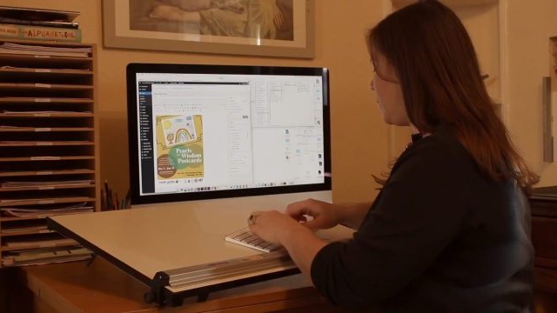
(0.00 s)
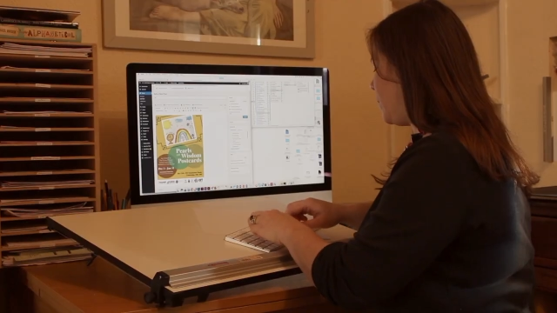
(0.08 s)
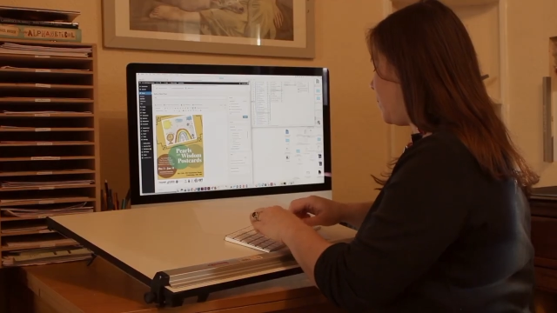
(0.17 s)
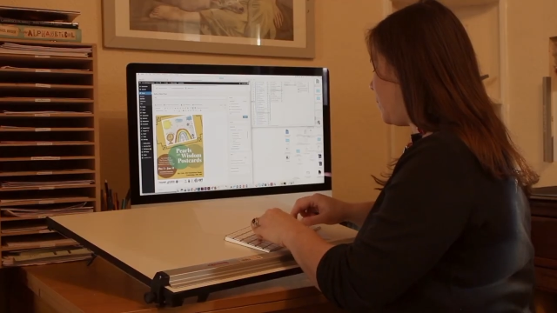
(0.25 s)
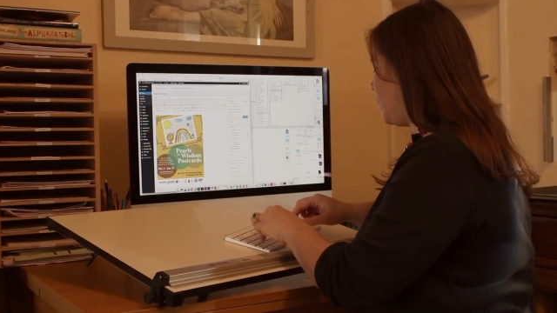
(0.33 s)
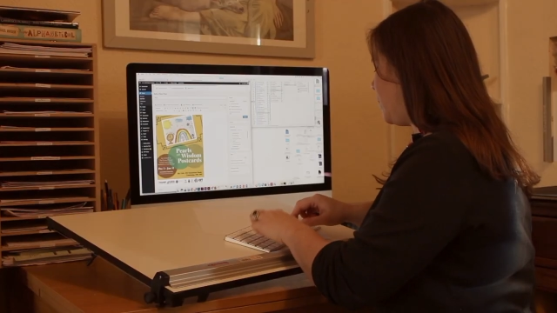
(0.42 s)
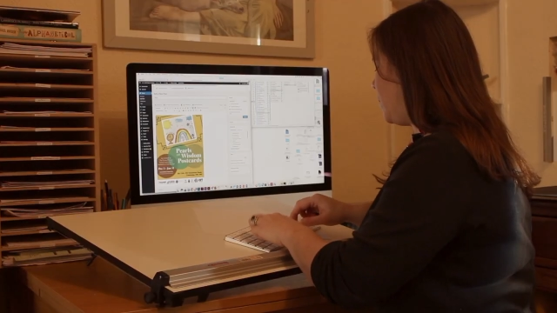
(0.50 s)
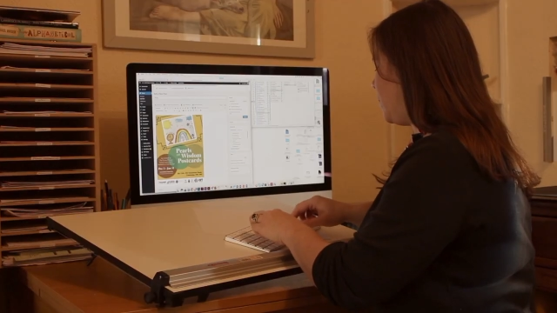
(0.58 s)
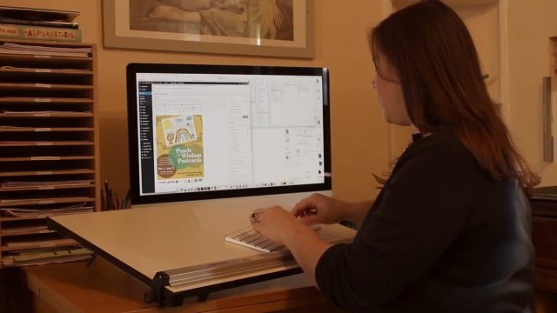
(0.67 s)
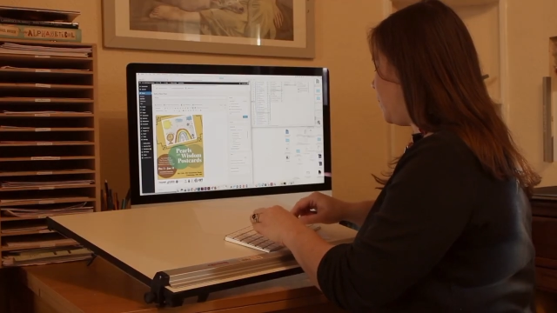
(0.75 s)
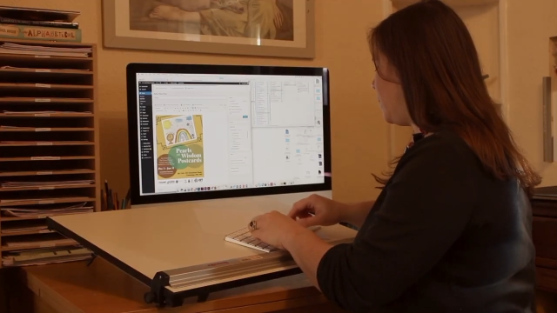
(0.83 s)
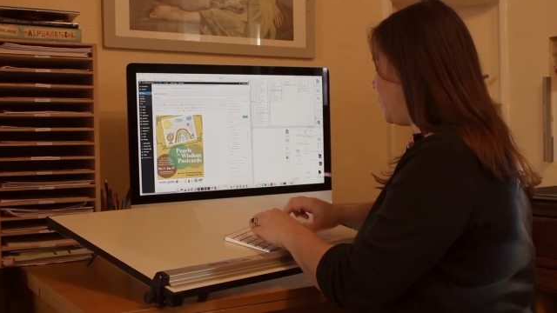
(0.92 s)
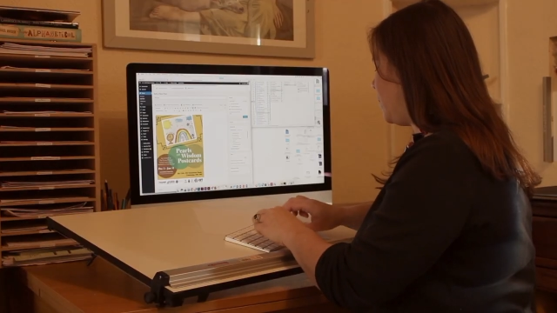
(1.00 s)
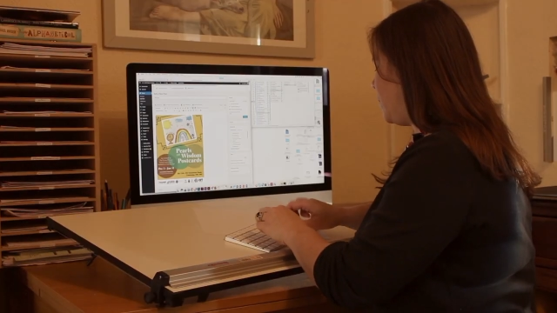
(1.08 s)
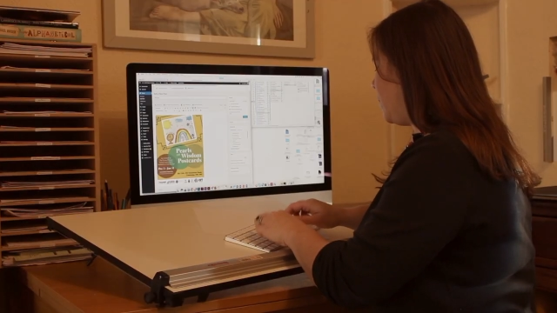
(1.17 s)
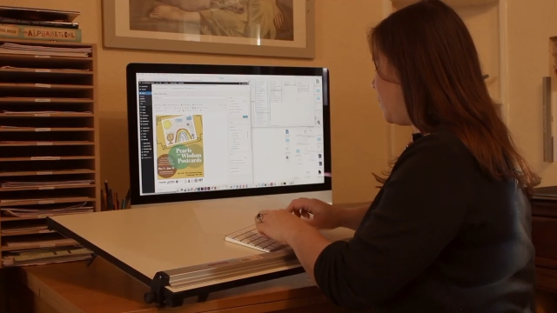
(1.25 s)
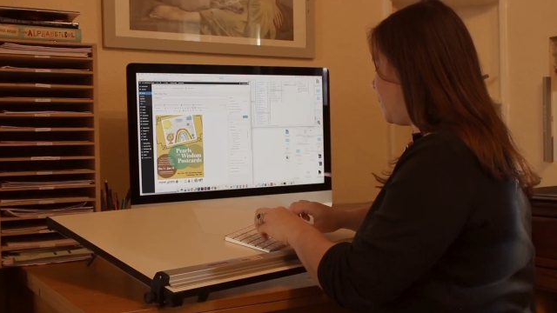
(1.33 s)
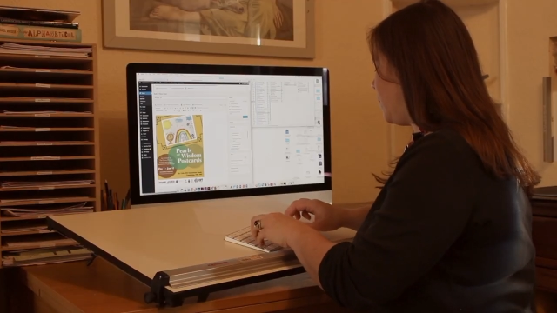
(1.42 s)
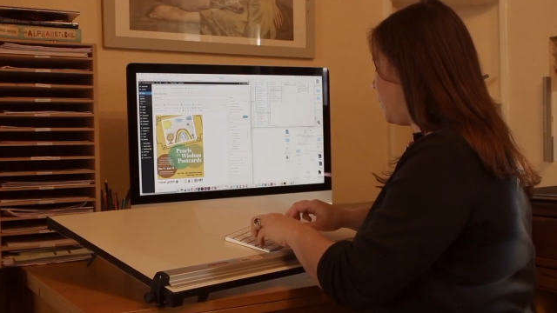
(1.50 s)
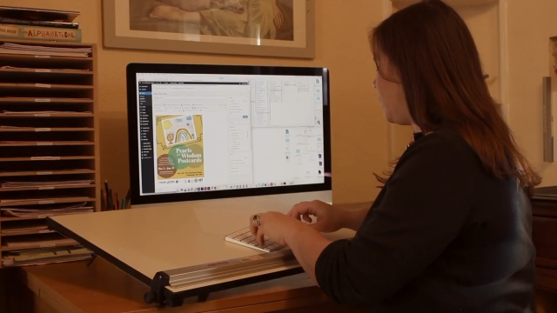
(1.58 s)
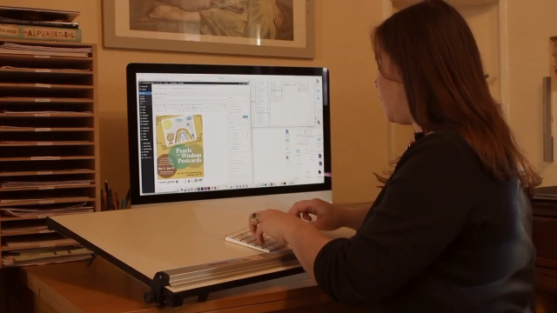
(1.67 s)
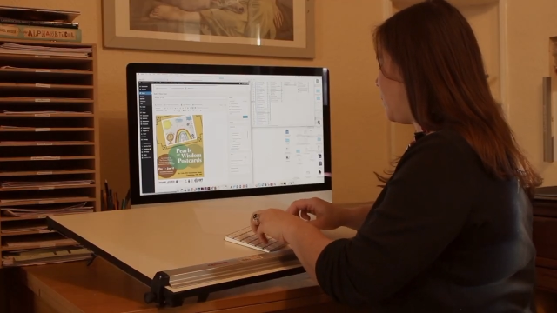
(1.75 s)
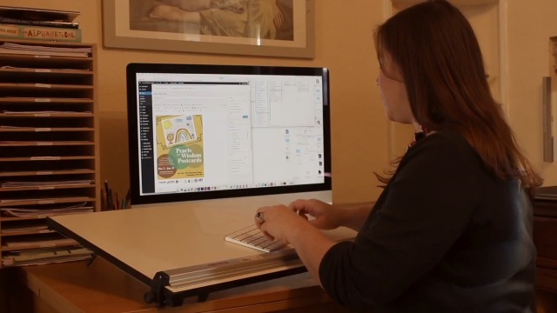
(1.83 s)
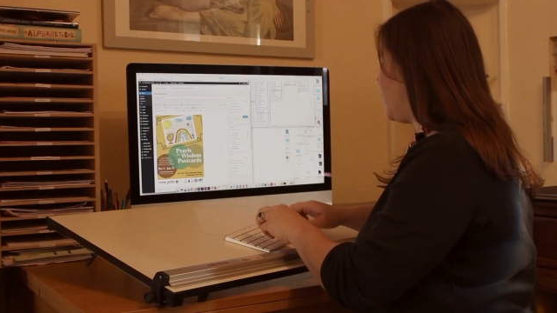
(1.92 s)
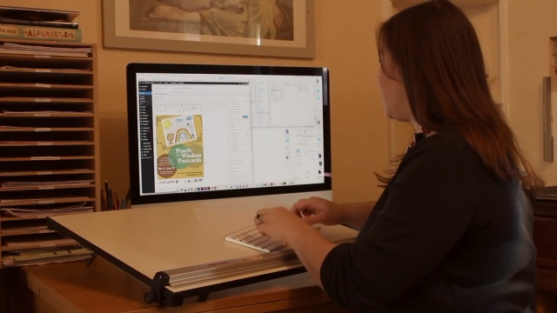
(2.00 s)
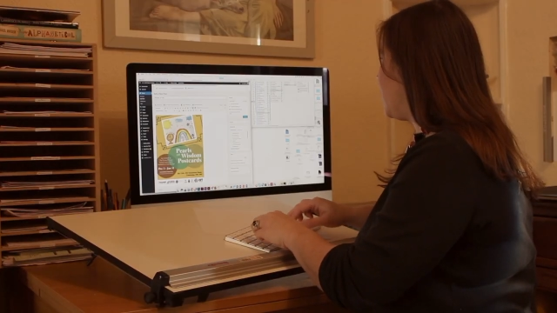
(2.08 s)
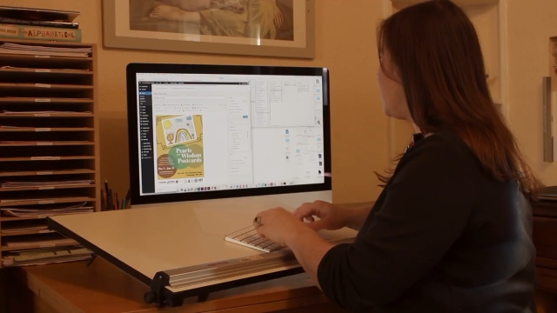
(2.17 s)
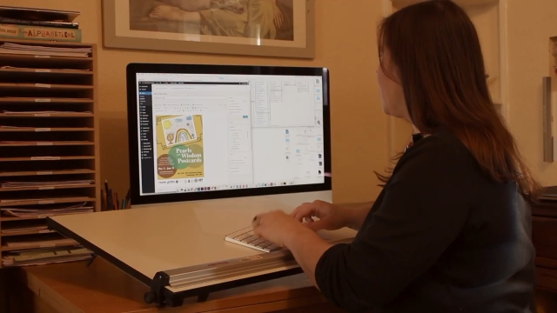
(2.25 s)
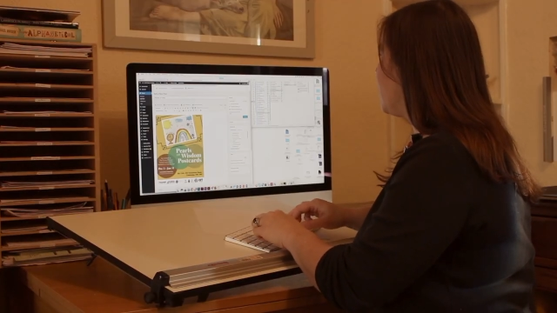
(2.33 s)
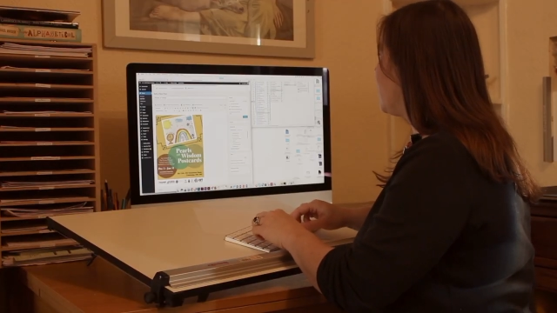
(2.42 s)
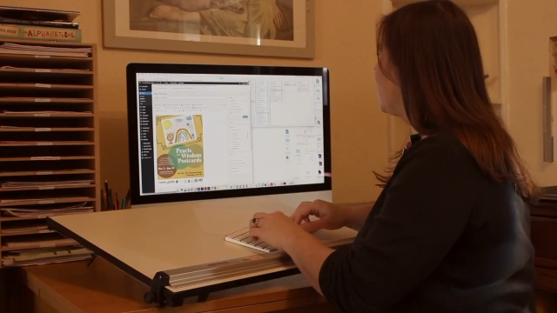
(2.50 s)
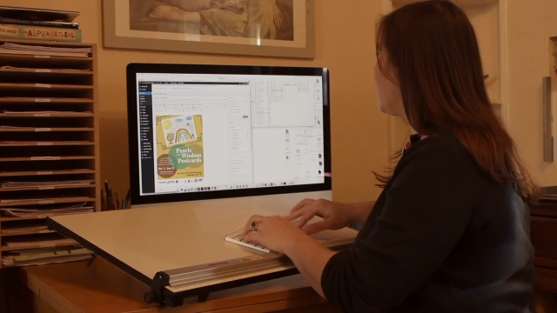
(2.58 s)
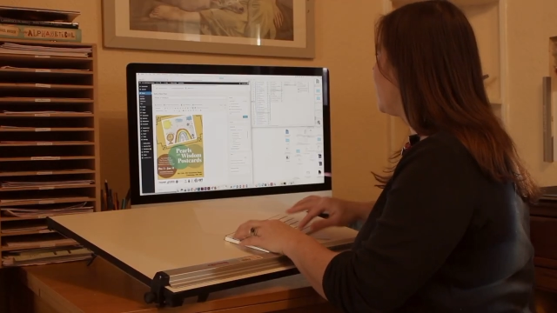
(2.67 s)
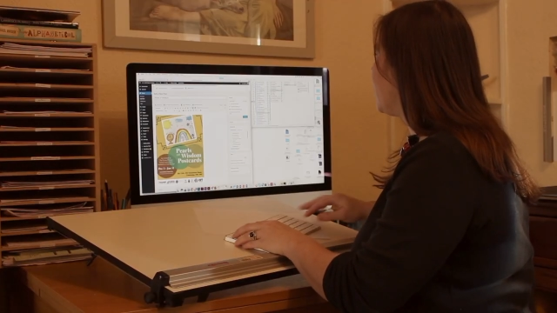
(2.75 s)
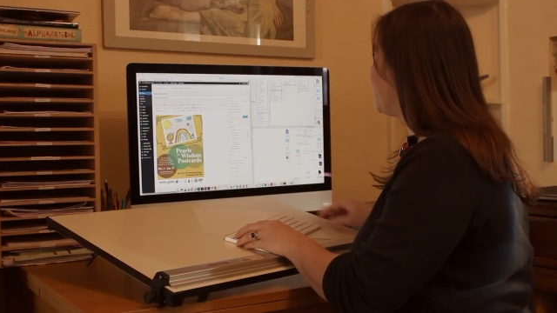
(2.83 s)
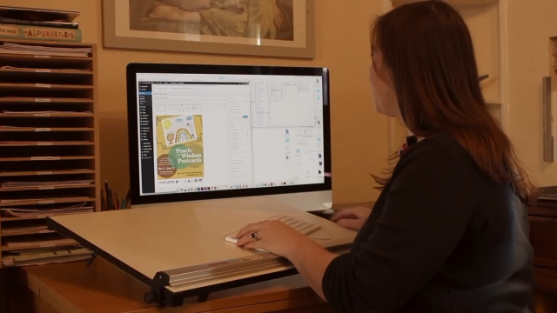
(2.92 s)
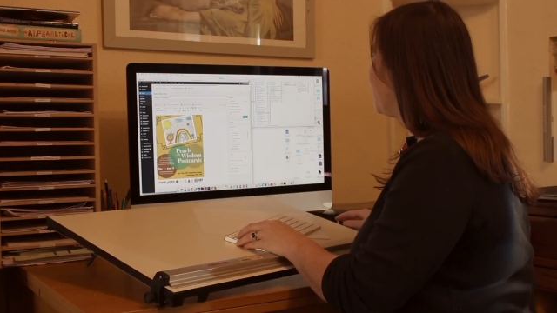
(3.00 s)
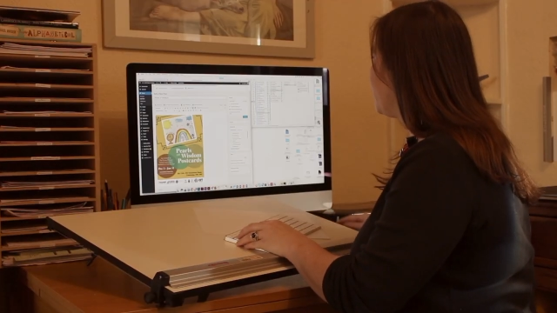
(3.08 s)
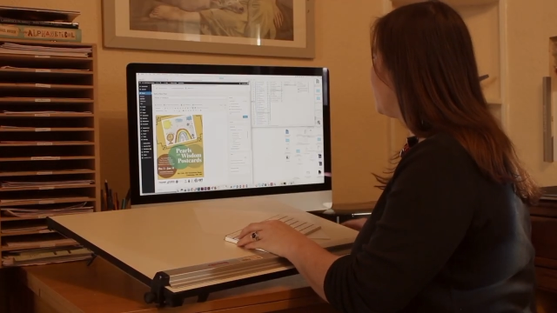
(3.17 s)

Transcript: [unreadable: no face in view]